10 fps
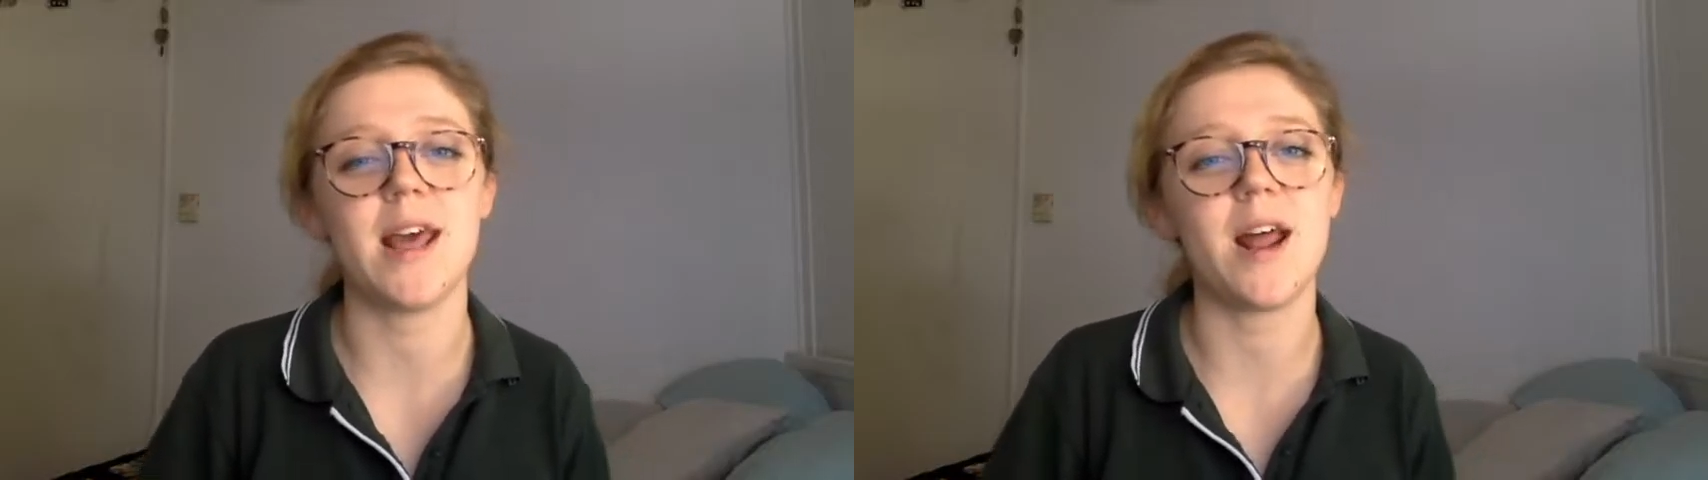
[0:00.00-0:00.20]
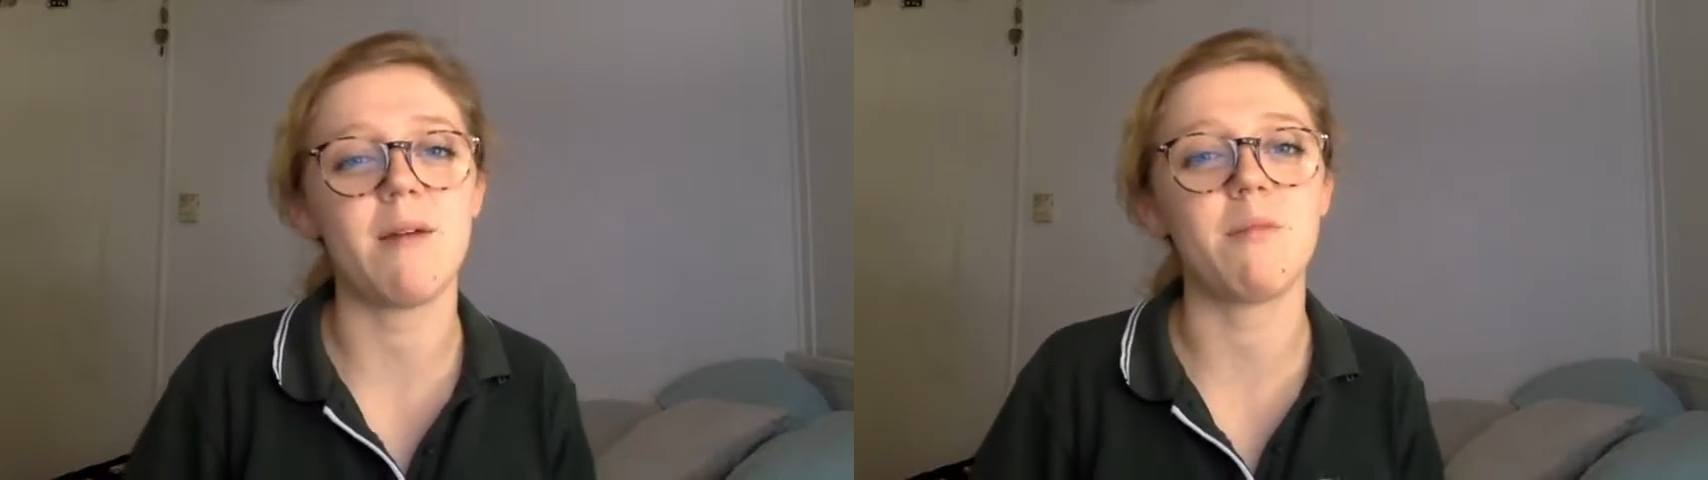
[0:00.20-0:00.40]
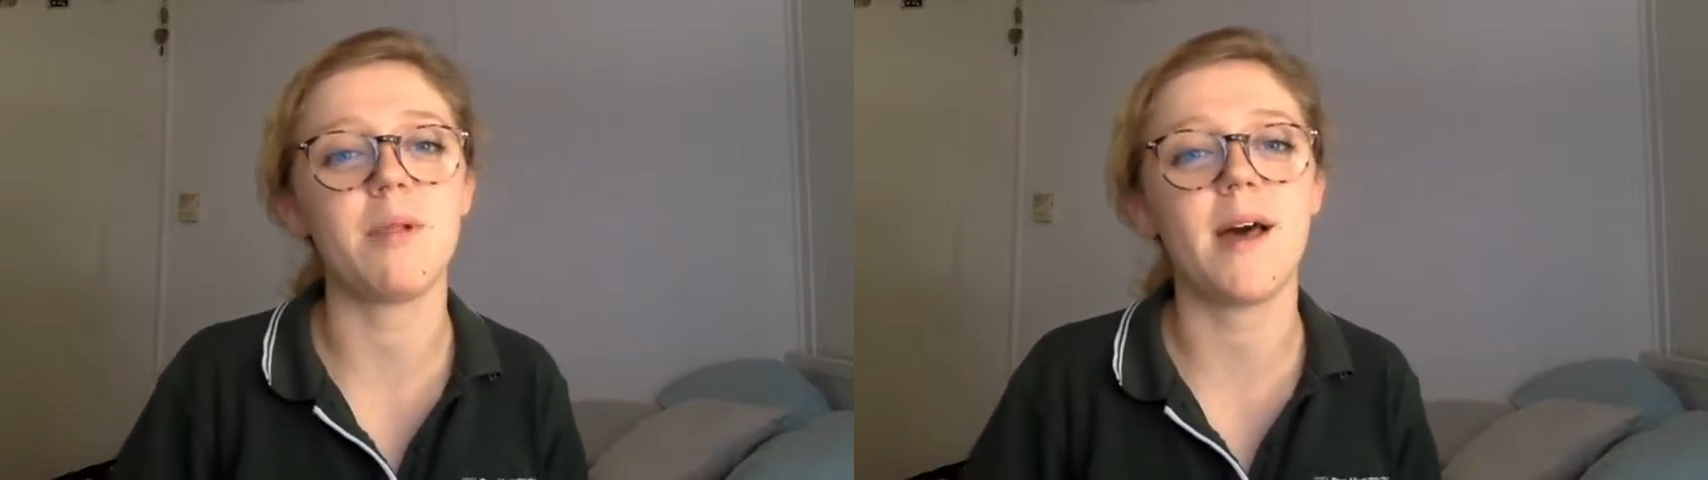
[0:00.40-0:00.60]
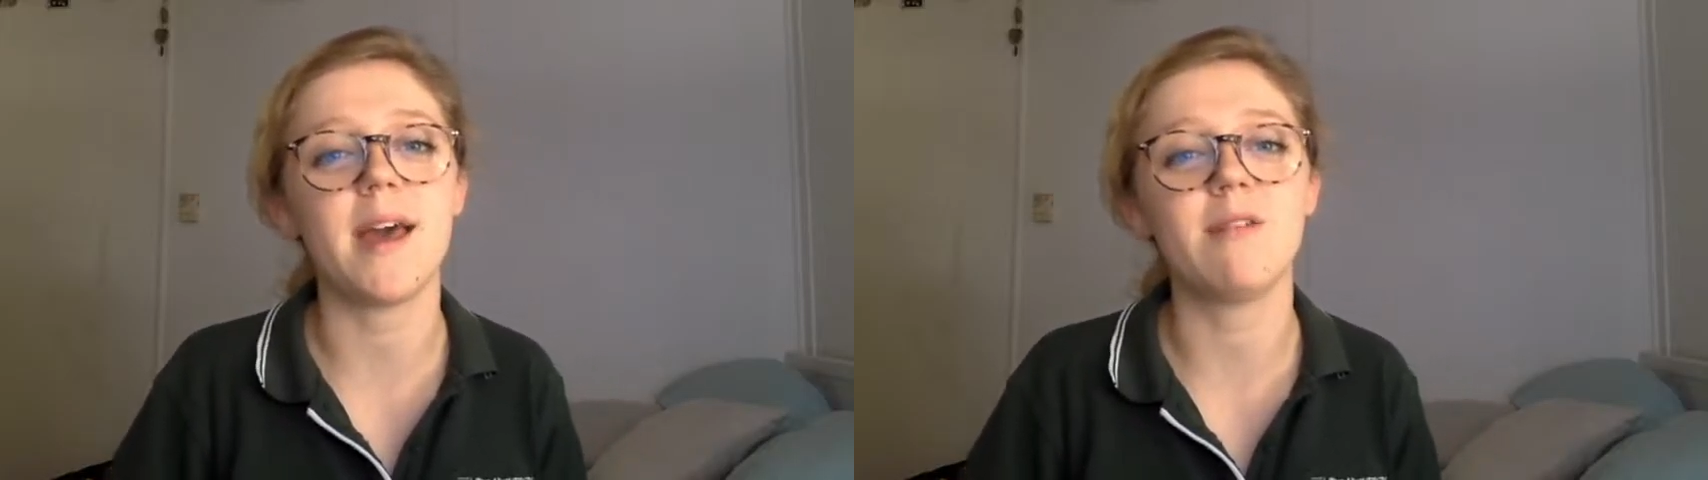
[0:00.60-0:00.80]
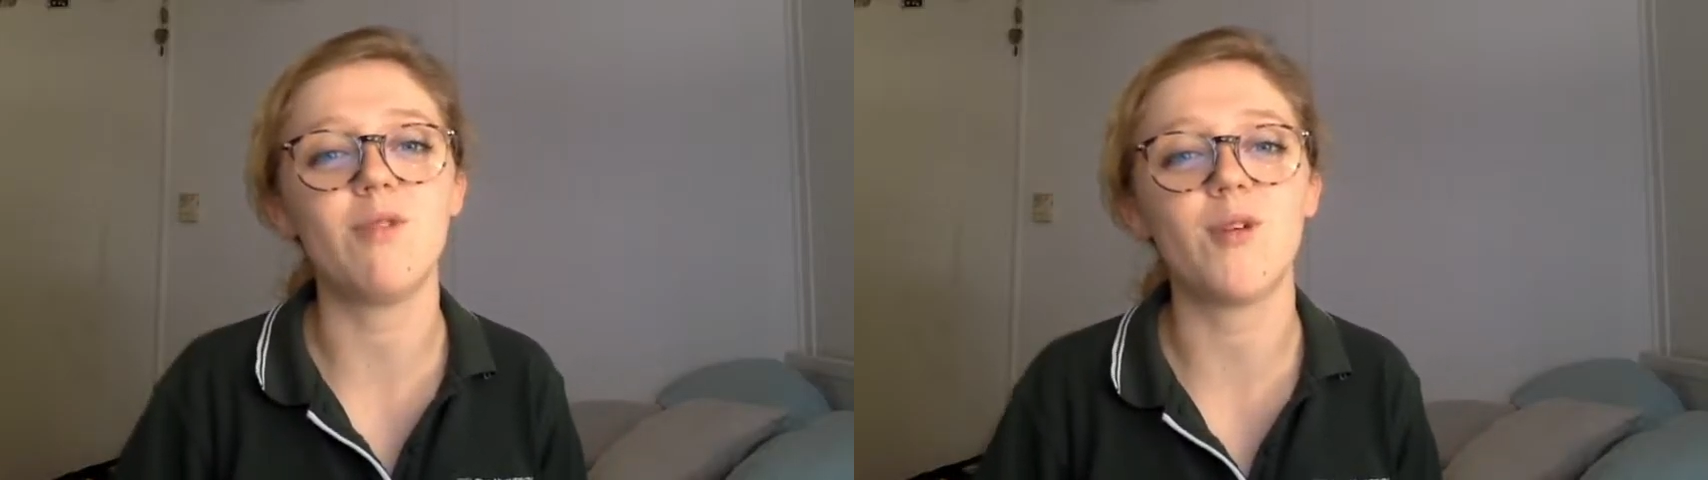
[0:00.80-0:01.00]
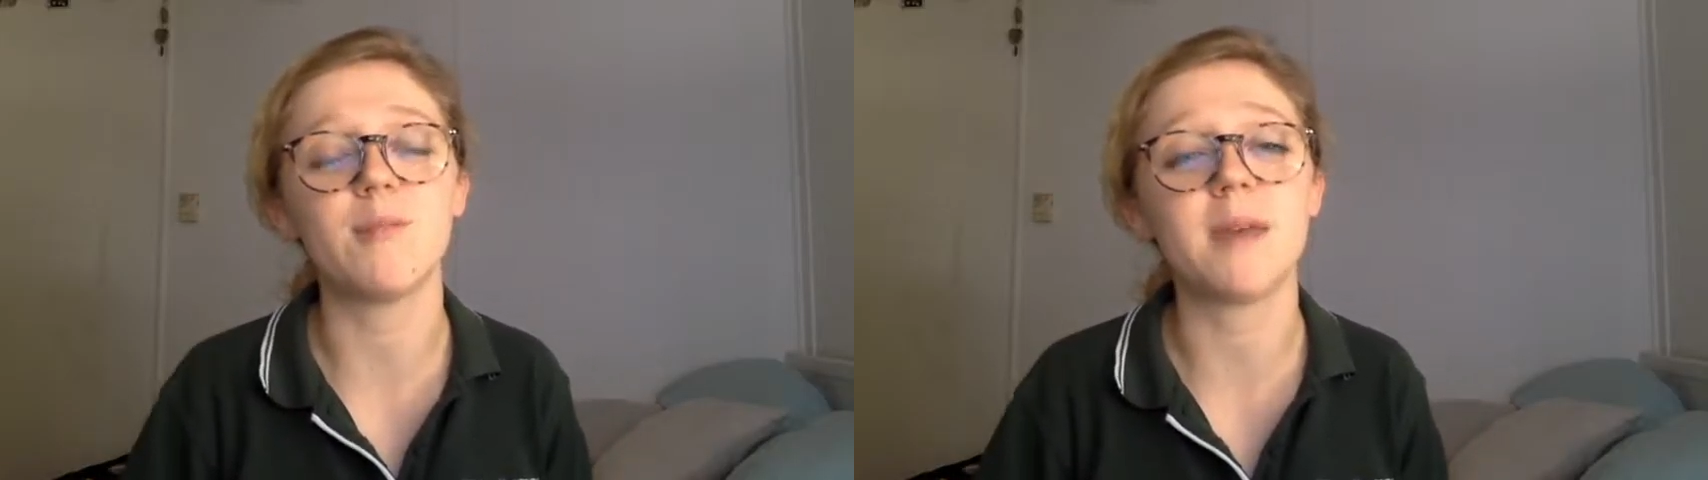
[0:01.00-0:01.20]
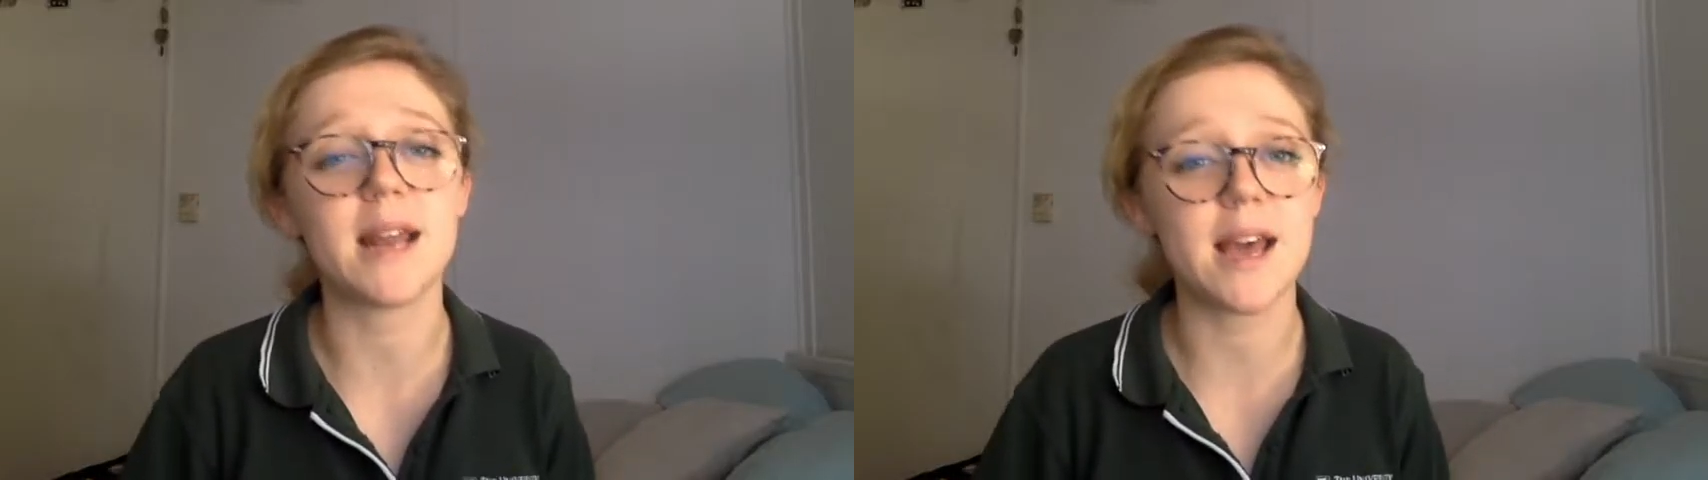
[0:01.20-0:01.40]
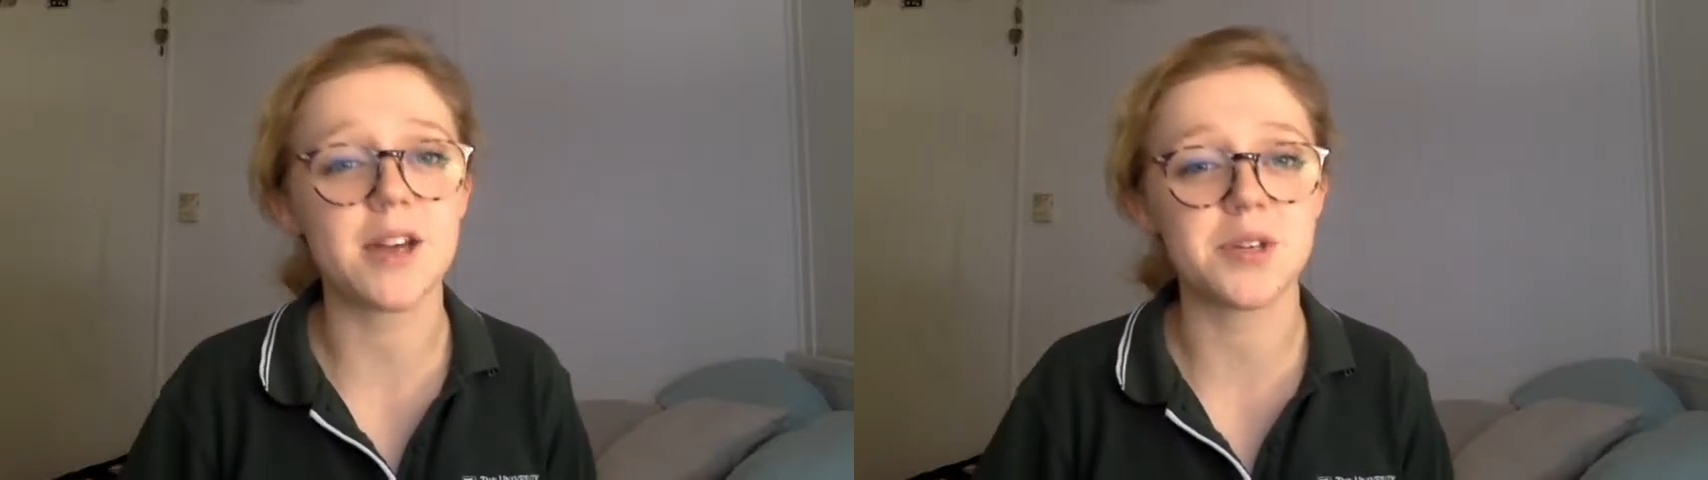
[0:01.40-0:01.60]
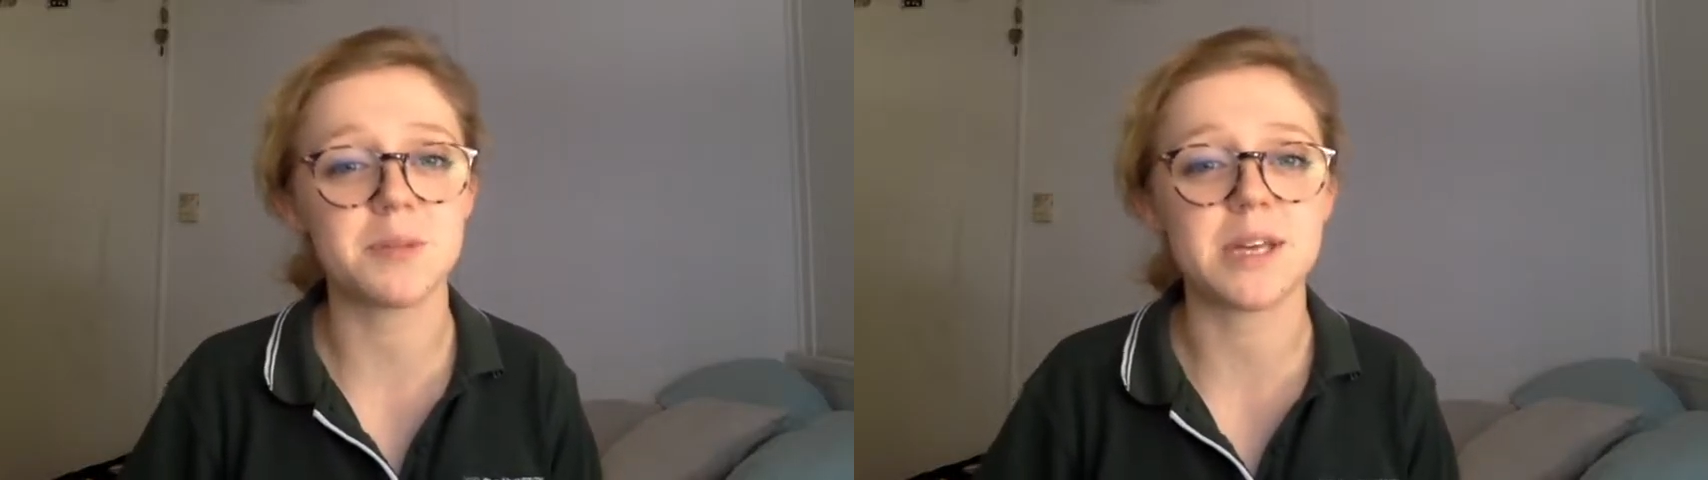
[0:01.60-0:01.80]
and I'm applying for the paediatric